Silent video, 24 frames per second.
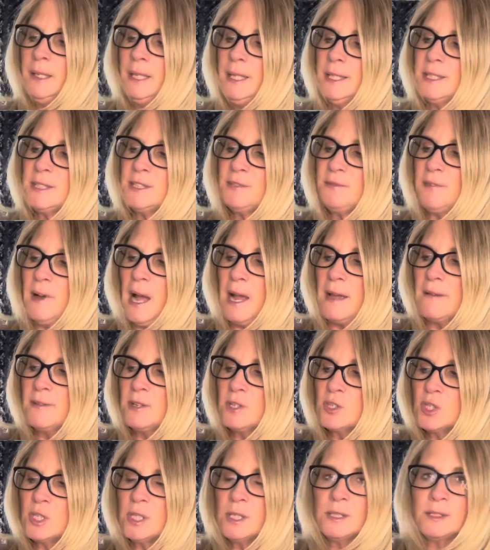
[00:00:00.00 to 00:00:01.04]
It's five
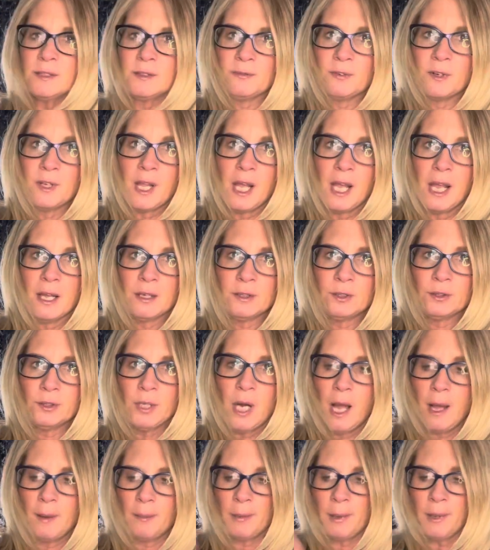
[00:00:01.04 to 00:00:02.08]
inches for the handle
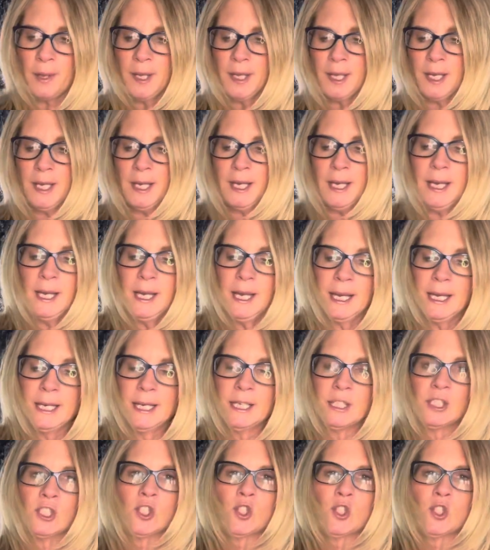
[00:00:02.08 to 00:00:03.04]
drop, and it's